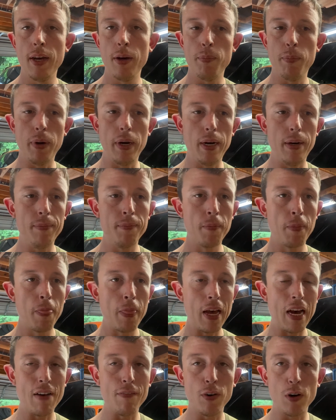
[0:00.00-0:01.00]
But
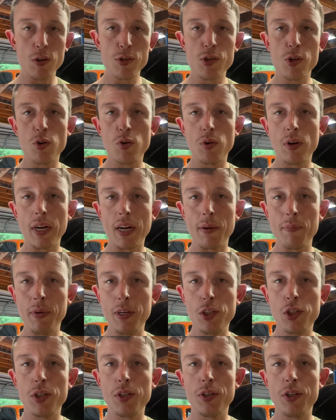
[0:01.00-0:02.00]
I've also kind of mentioned